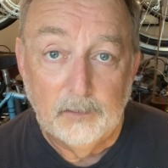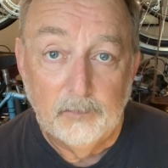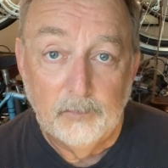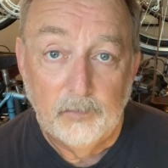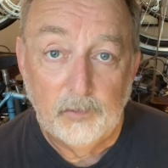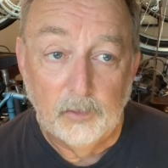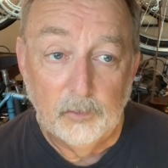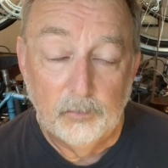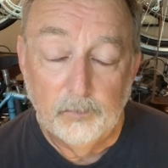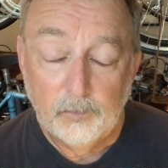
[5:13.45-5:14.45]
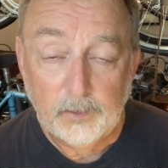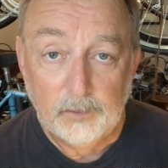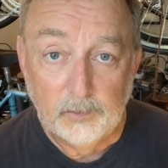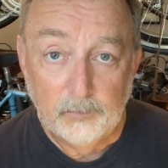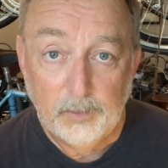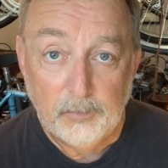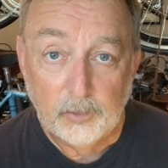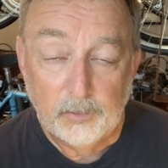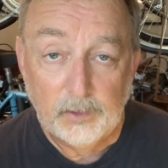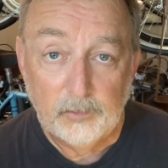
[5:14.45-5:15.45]
So tried to pay more
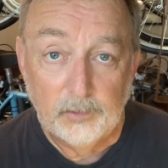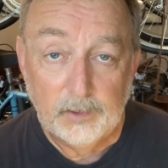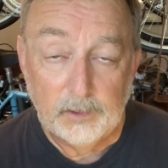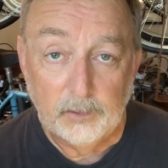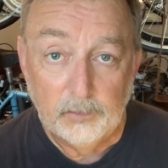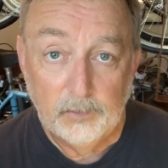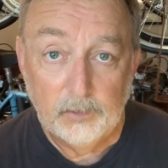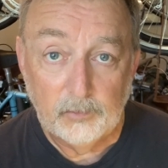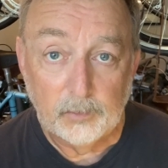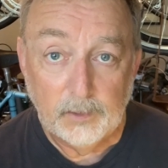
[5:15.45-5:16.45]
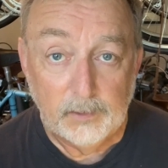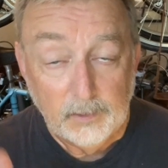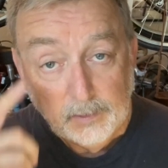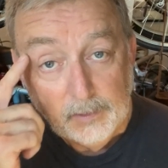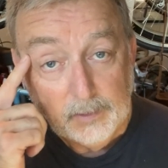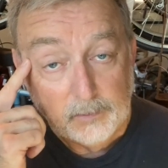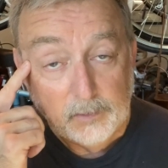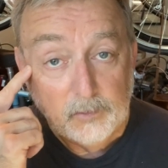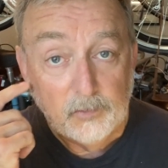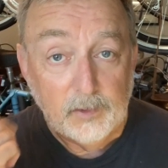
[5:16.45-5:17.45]
attention to that on this ride. It
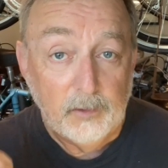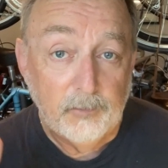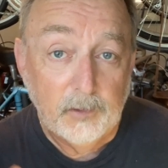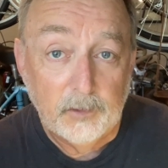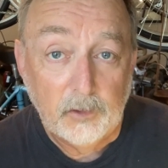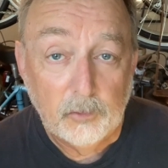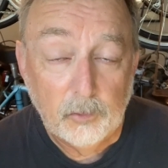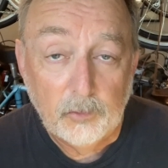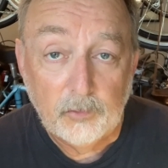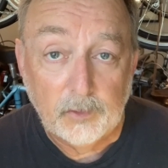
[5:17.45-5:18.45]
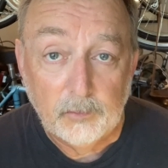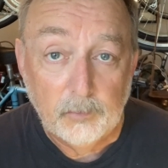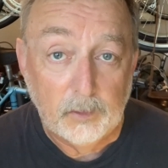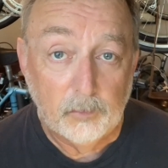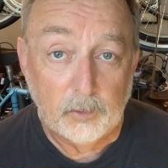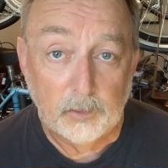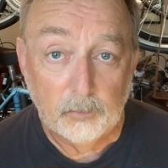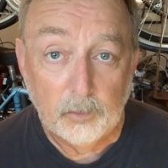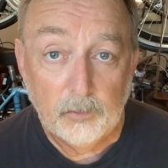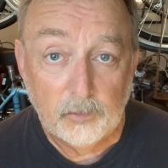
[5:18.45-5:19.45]
did stay fairly cool, so I wore a
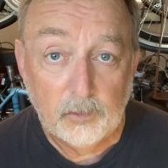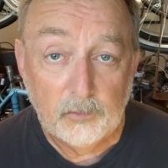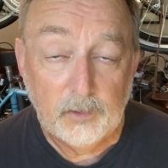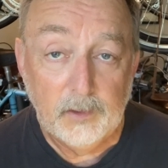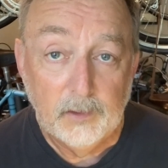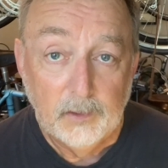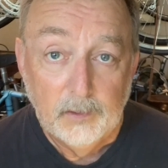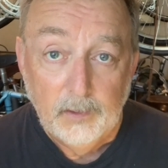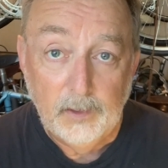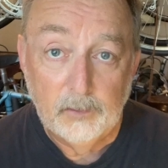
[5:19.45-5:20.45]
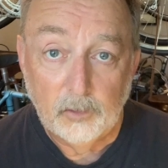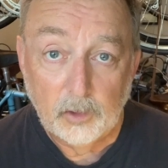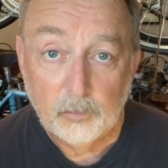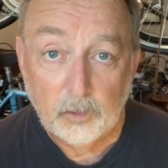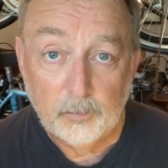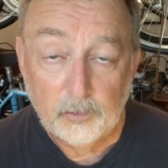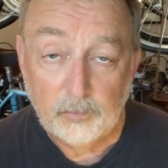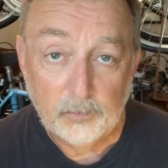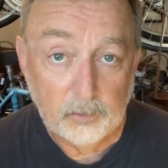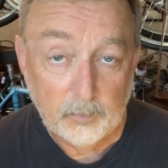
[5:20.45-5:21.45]
wool jersey and arm warmers
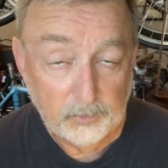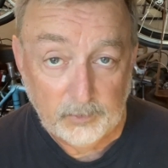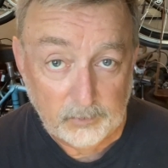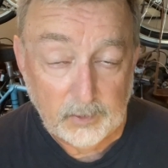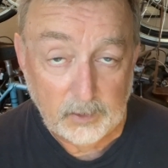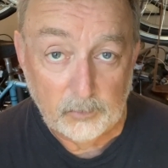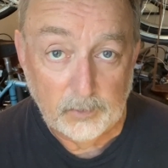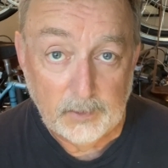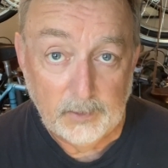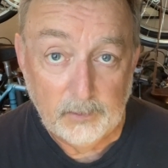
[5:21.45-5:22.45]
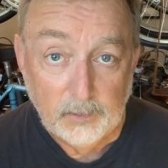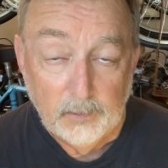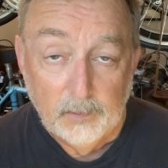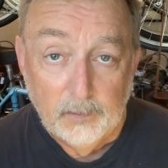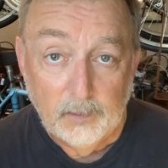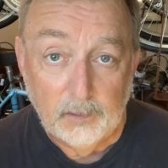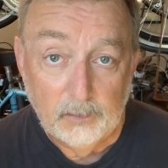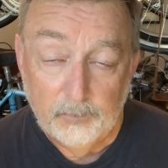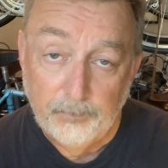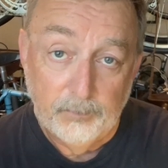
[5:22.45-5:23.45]
for almost the entire ride.
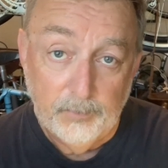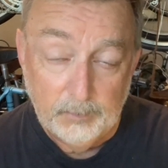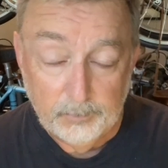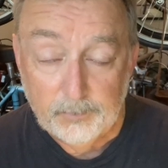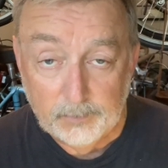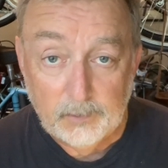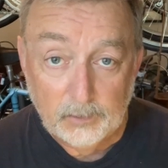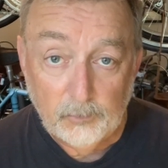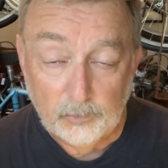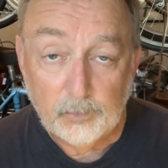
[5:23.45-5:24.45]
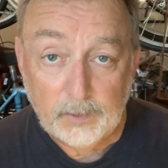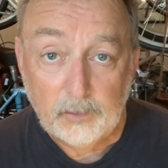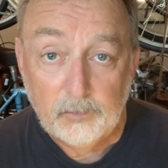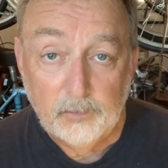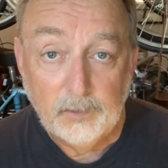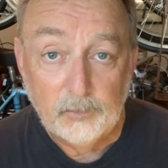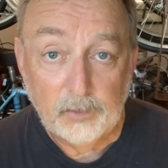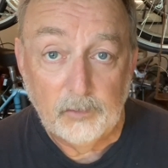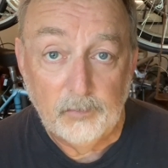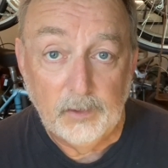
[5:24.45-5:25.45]
But that was one thing that was
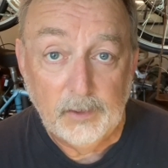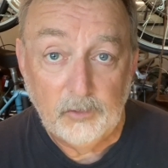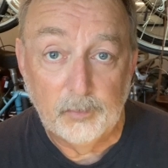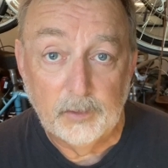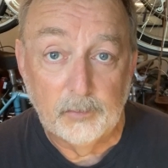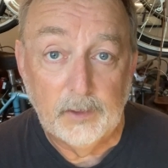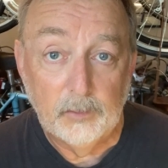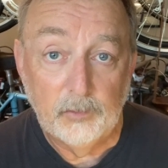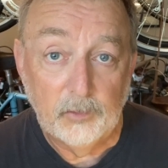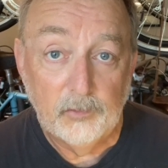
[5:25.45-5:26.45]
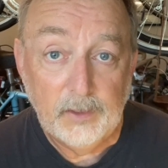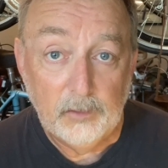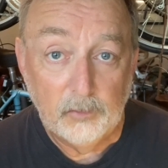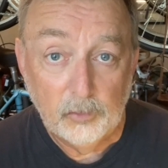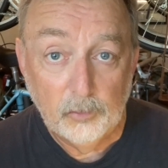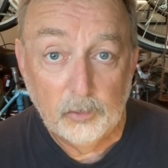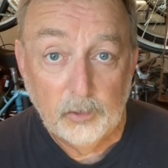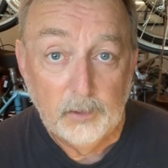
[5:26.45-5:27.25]
actually very nice about the ride, was it stayed cool.